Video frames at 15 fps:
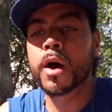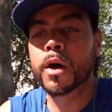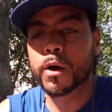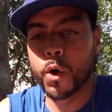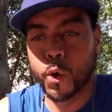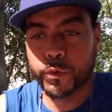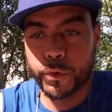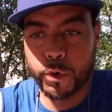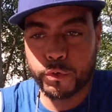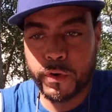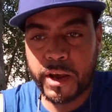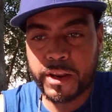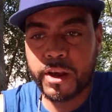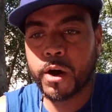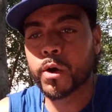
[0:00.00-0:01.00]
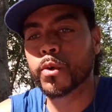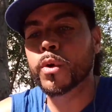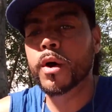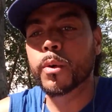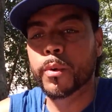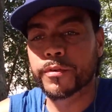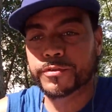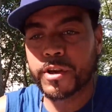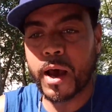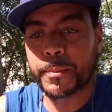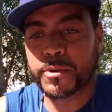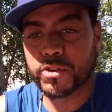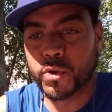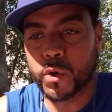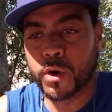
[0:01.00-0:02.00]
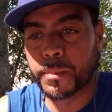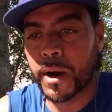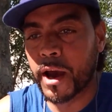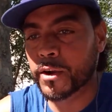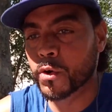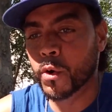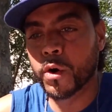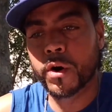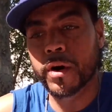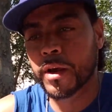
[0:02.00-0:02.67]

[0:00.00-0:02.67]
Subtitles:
Covert Radio with Tommy Sotomayor,